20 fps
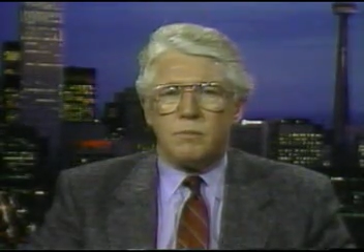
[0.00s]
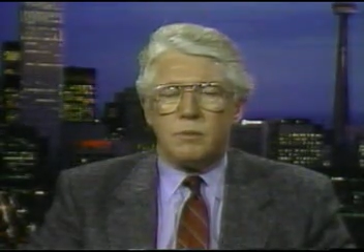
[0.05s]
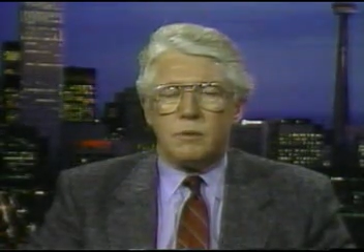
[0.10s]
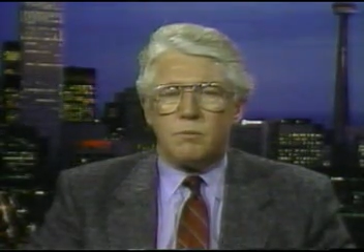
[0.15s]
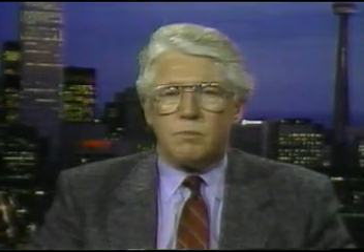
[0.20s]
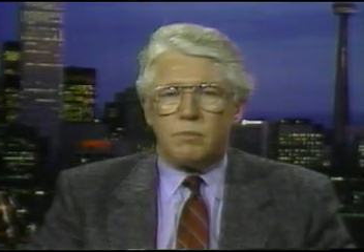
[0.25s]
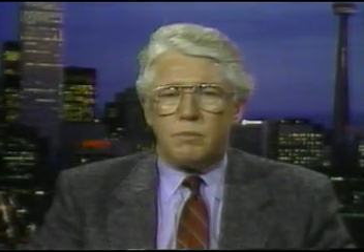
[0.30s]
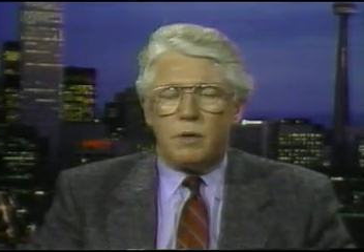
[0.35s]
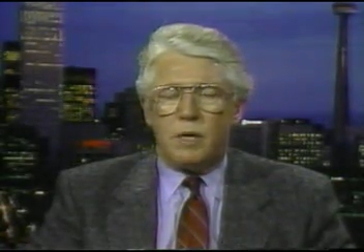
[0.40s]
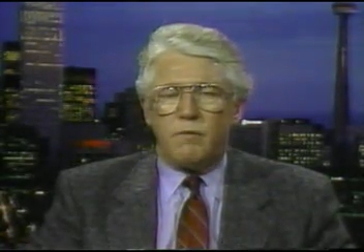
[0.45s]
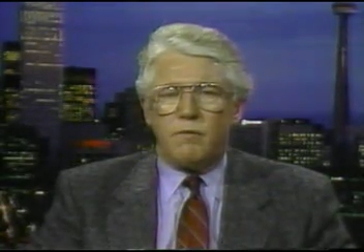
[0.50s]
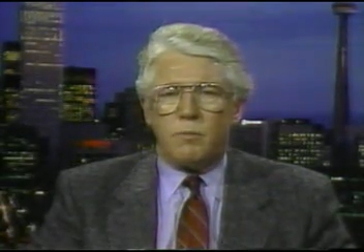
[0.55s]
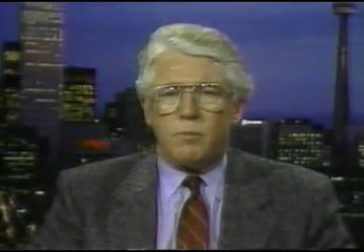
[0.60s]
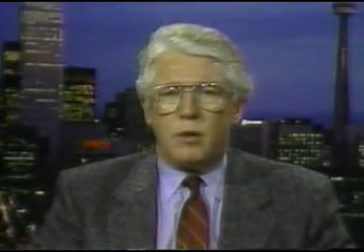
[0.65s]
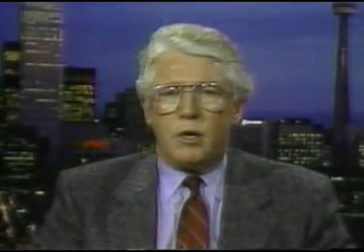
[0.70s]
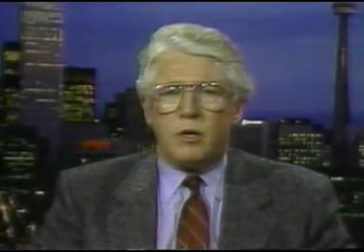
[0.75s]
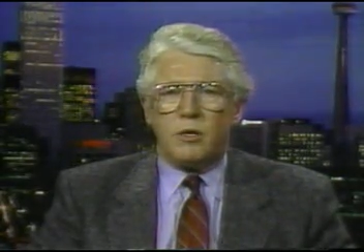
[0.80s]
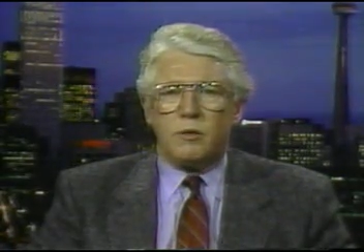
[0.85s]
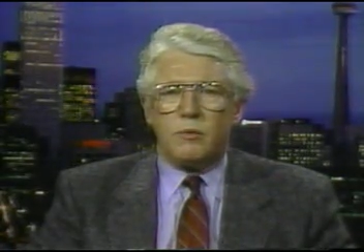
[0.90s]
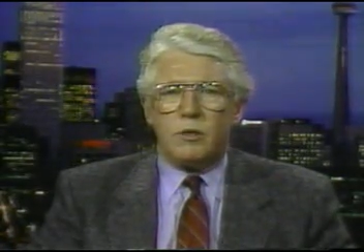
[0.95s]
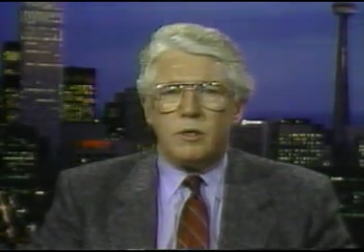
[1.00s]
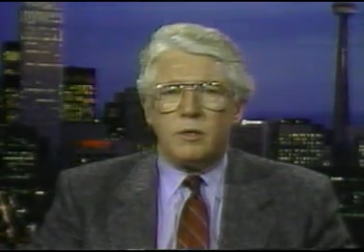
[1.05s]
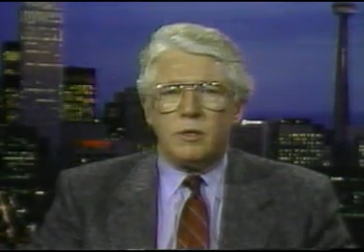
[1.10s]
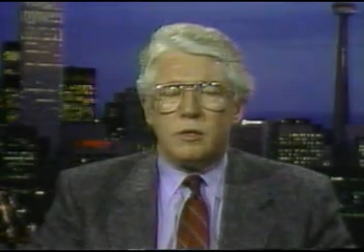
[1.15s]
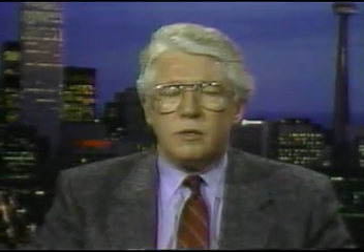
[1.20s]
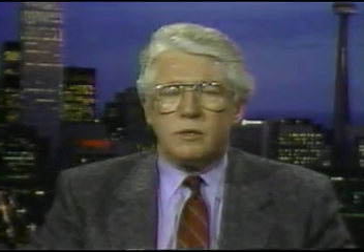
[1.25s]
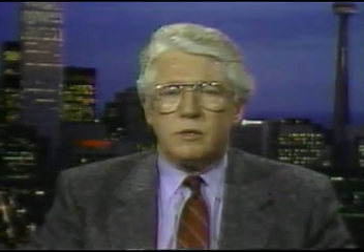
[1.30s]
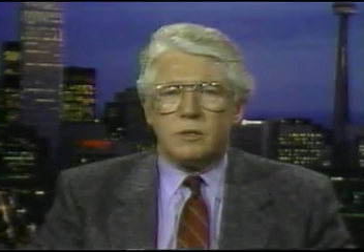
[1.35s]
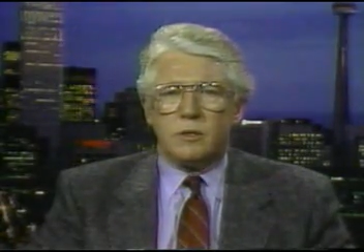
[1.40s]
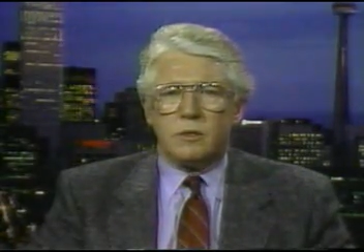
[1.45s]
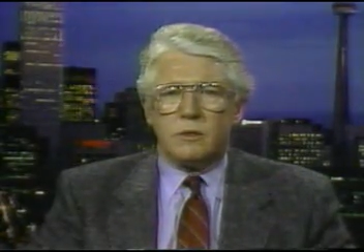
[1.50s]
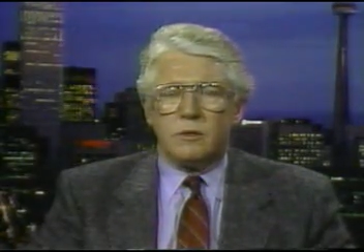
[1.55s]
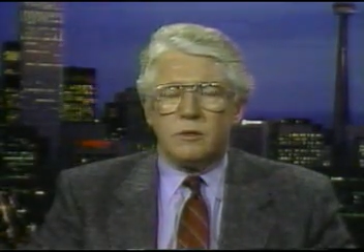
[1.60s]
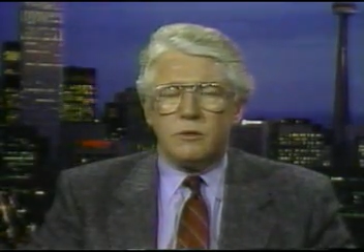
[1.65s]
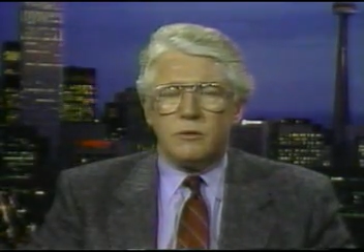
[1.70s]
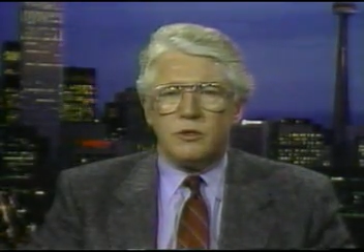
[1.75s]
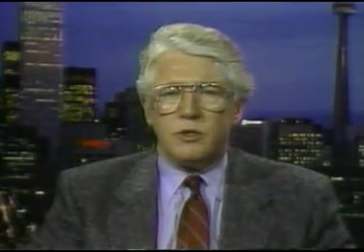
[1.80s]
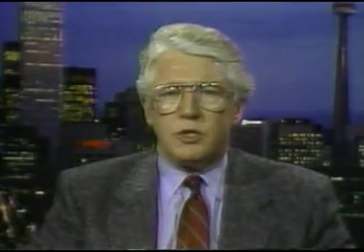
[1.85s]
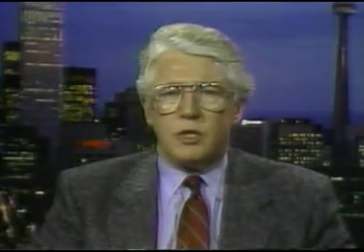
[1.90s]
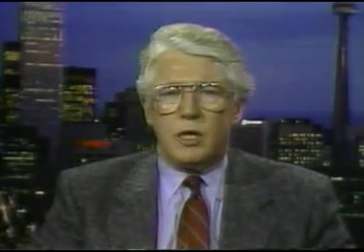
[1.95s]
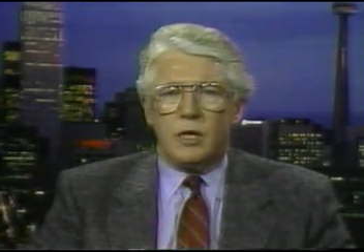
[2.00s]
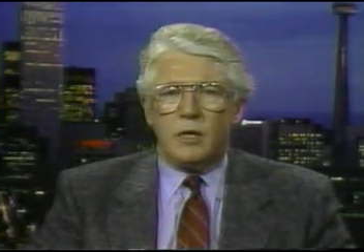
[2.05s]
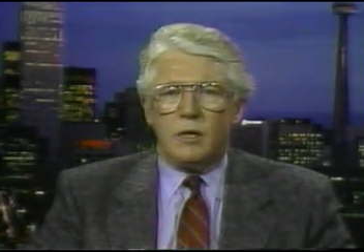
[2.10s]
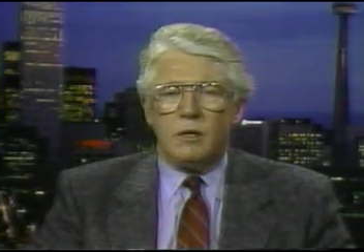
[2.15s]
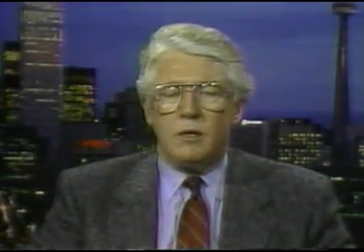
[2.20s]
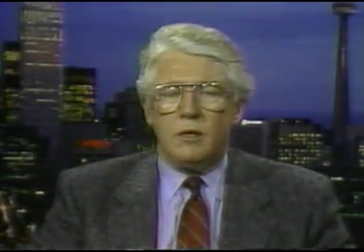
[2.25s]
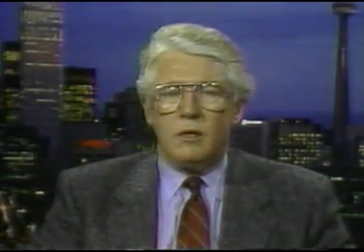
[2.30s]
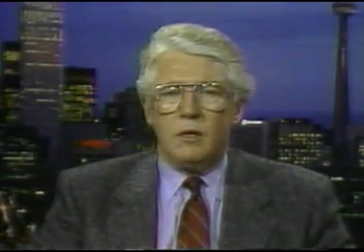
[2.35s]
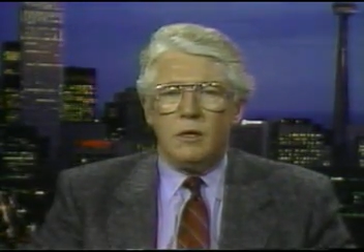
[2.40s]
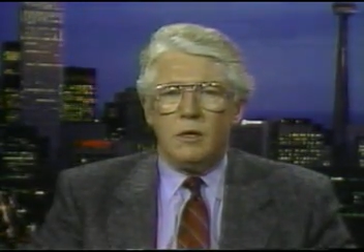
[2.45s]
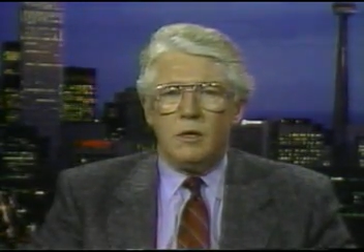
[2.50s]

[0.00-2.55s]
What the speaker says: a private partner in this news channel.